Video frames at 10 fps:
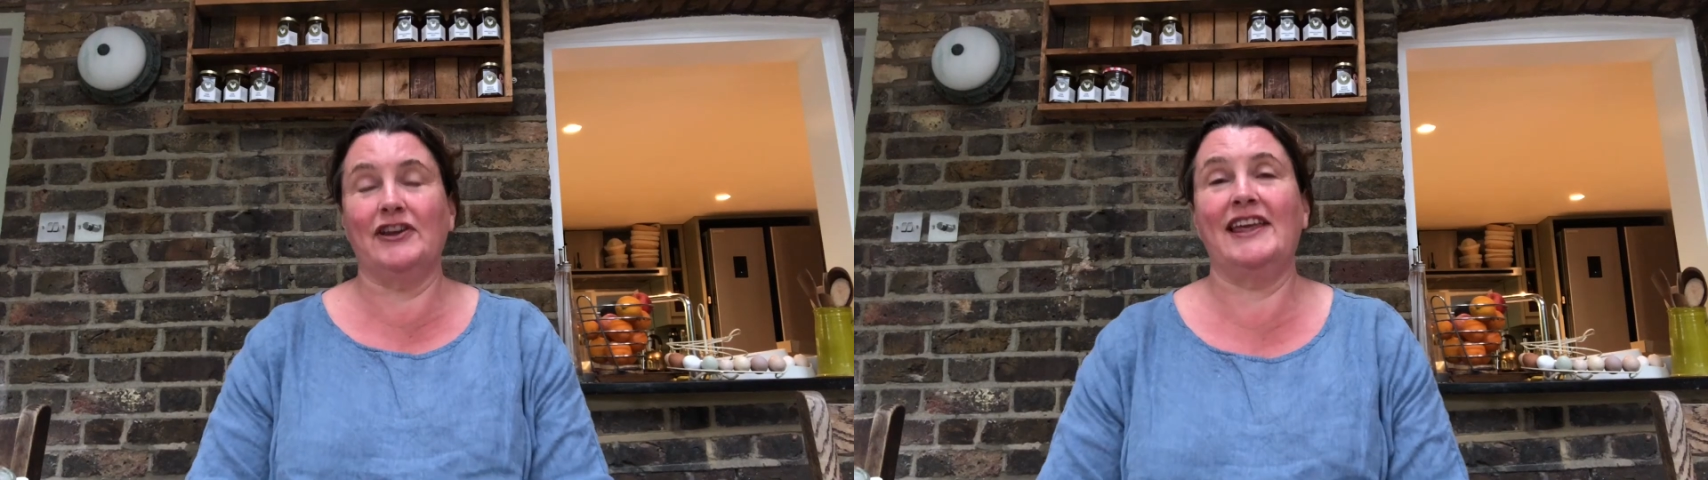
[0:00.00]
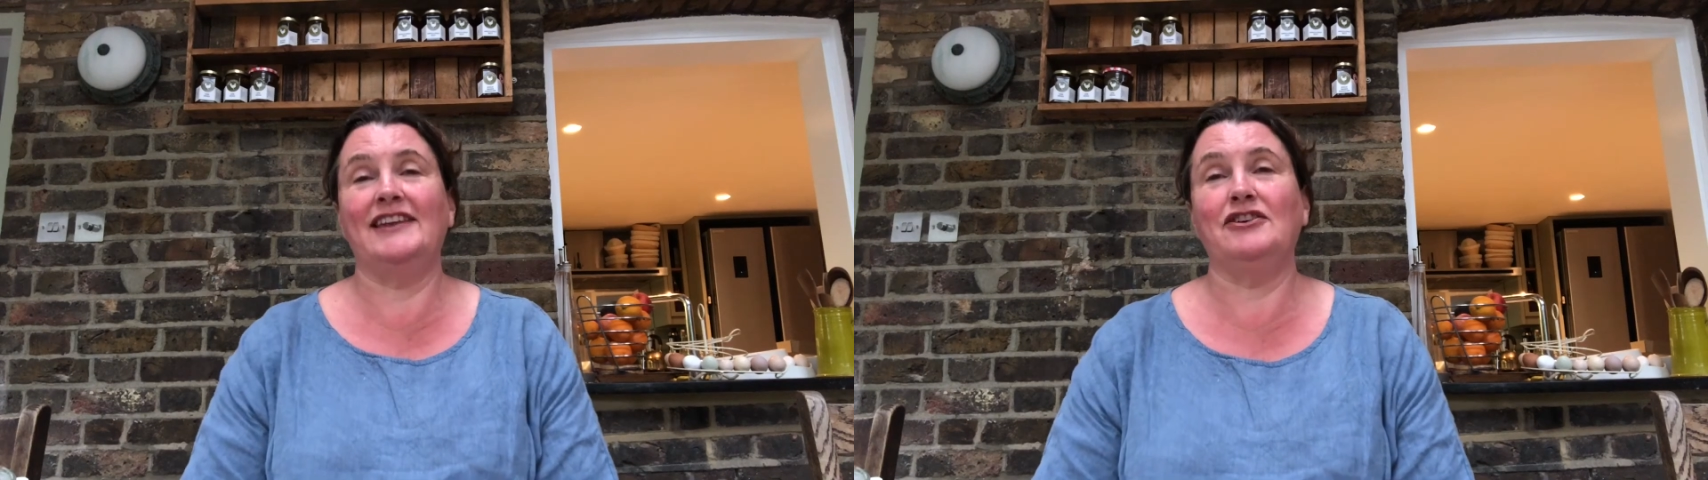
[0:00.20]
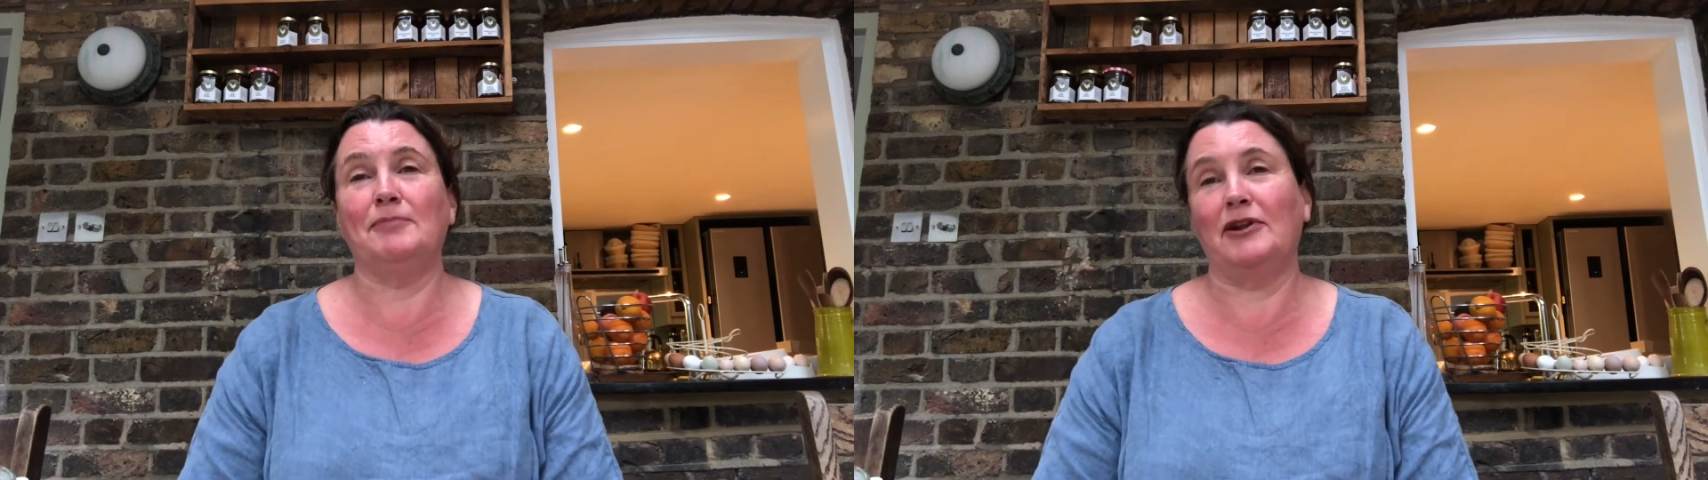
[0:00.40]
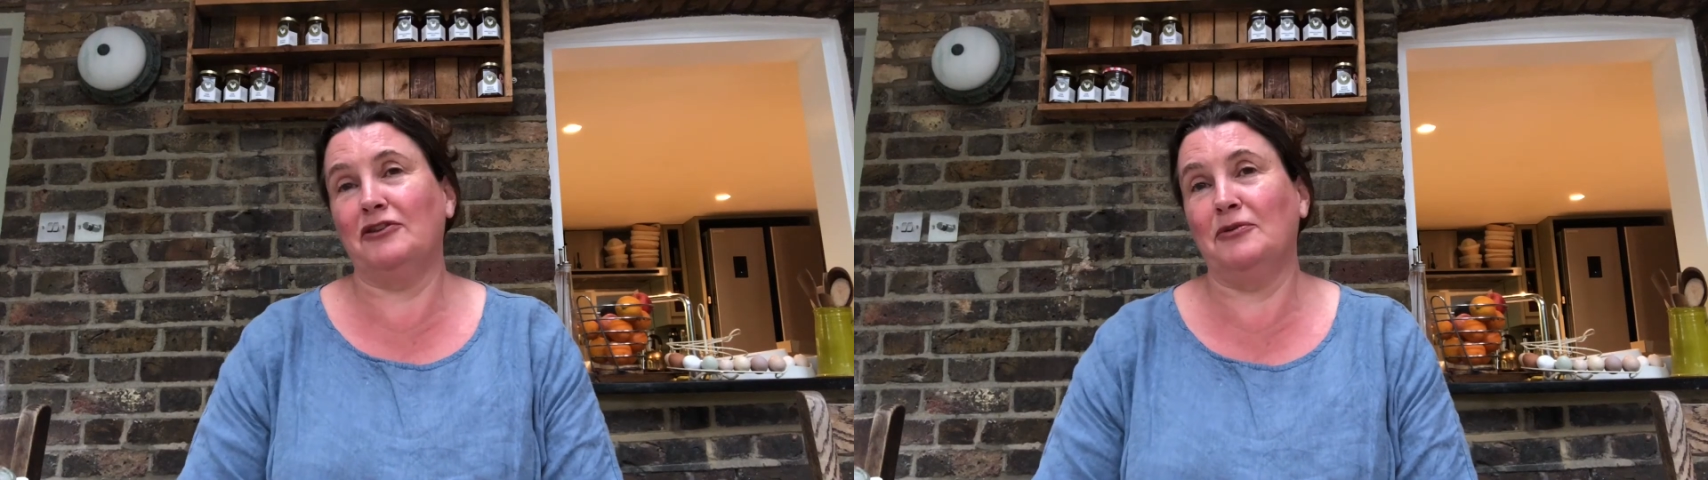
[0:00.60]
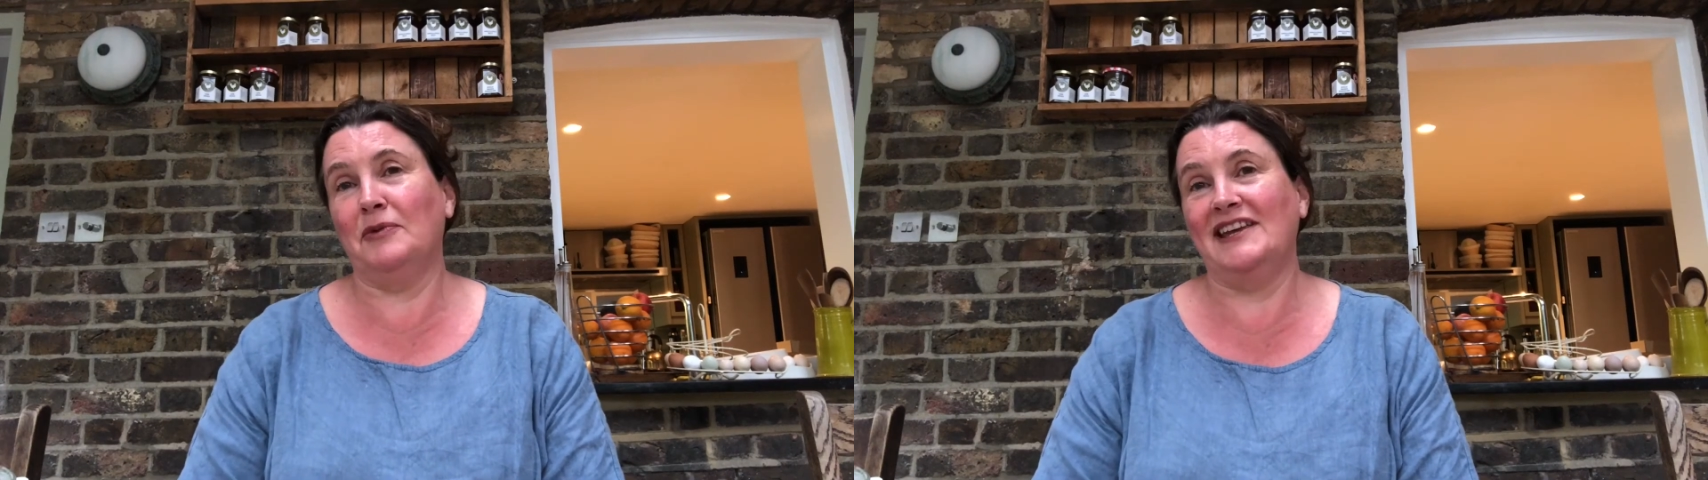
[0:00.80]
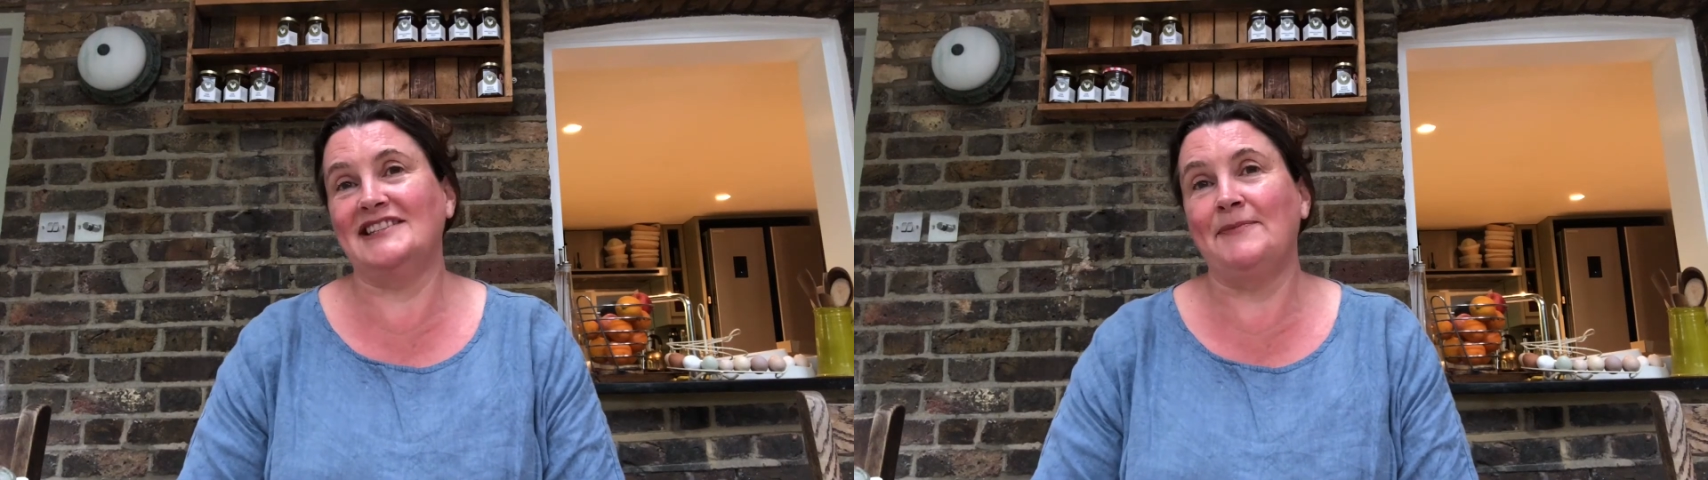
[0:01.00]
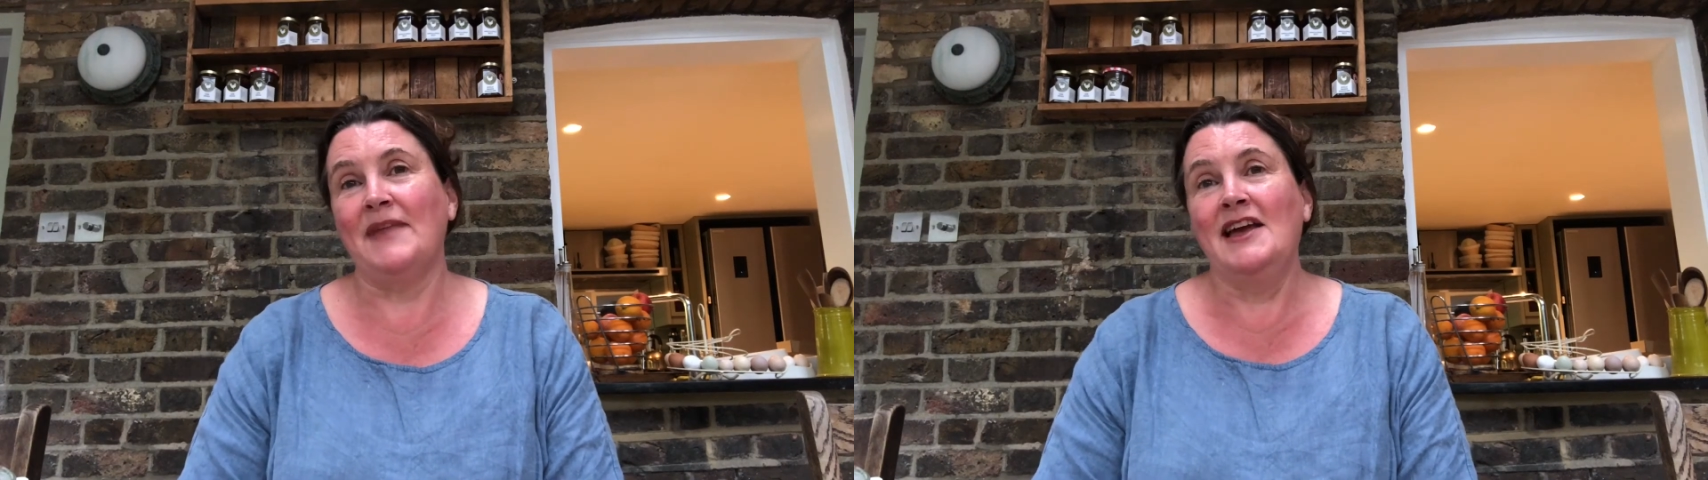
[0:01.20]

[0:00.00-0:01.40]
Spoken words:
in your bulgur wheat.